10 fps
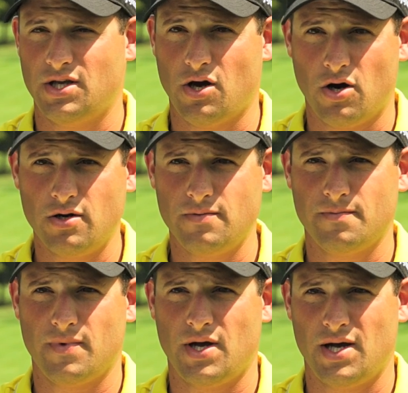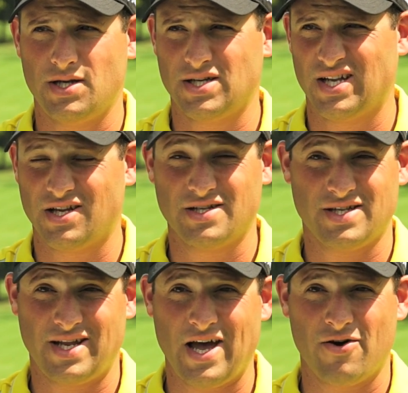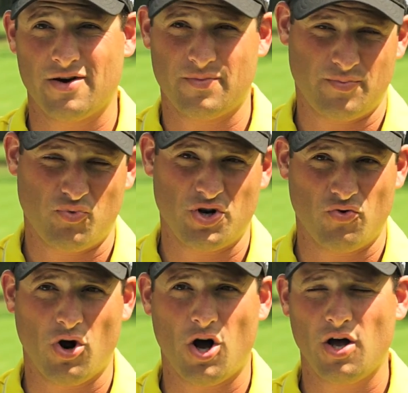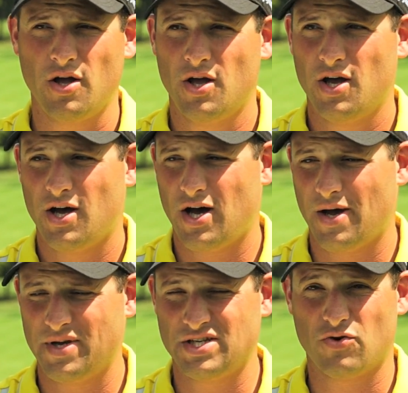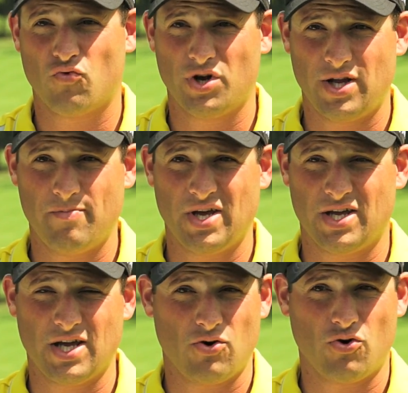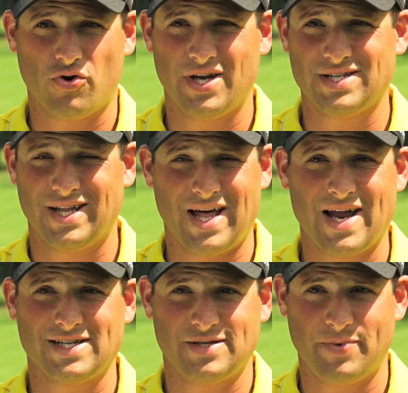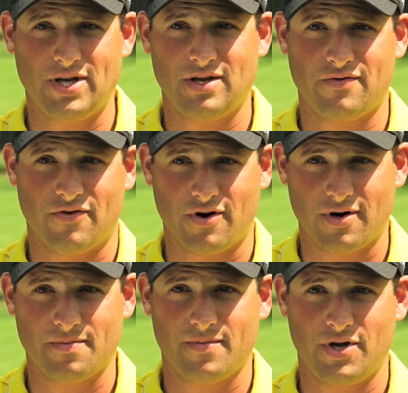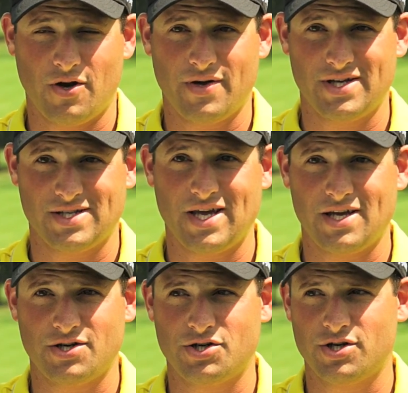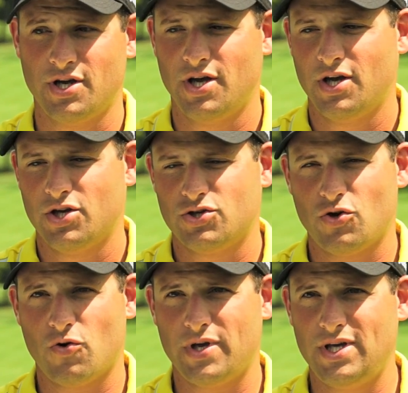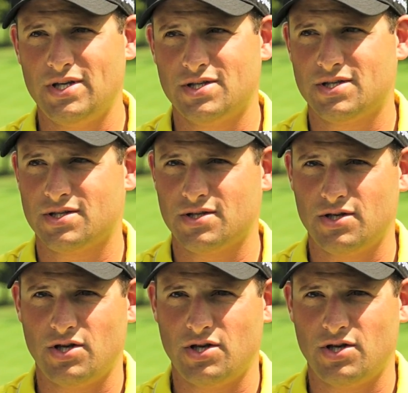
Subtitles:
young and he's got tons of talent and pretty raw. He's a really big kid who creates a lot of speed for his age. So he's